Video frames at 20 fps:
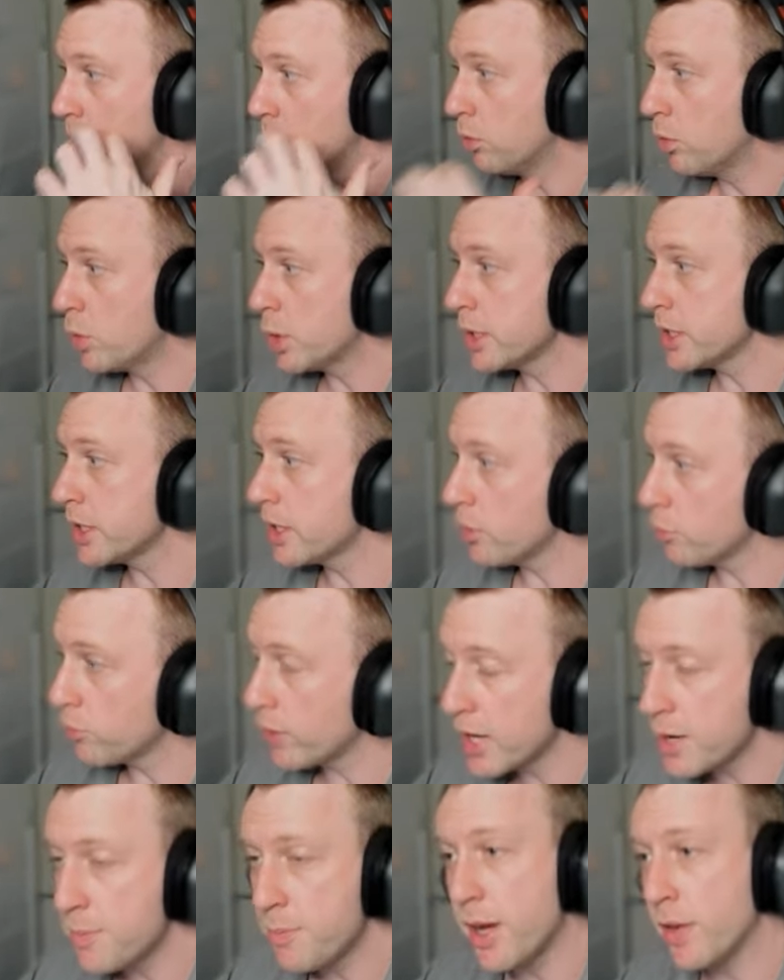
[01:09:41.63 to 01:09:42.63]
Well, what does the
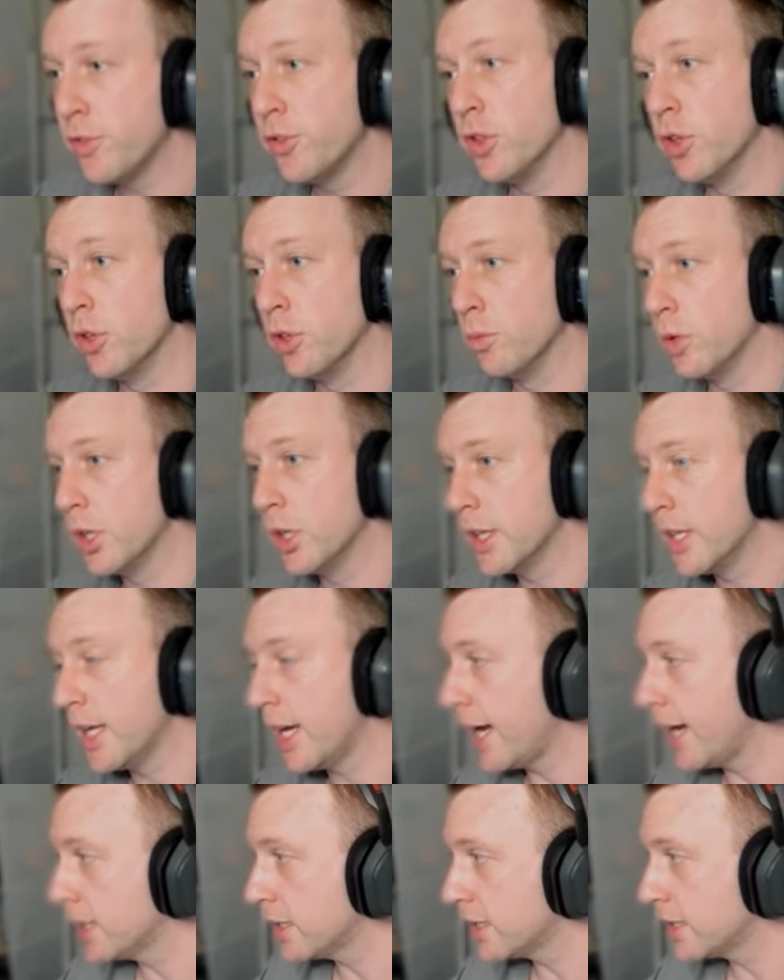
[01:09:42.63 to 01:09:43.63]
red buff do? Well, the
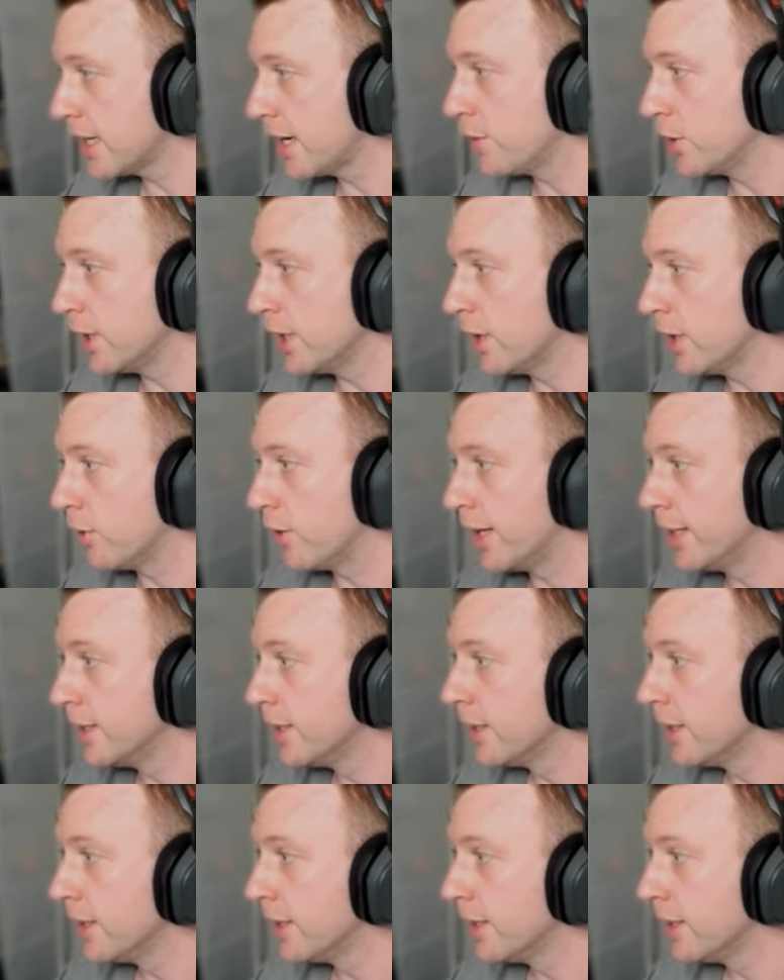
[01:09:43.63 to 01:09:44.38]
Excavalier, right?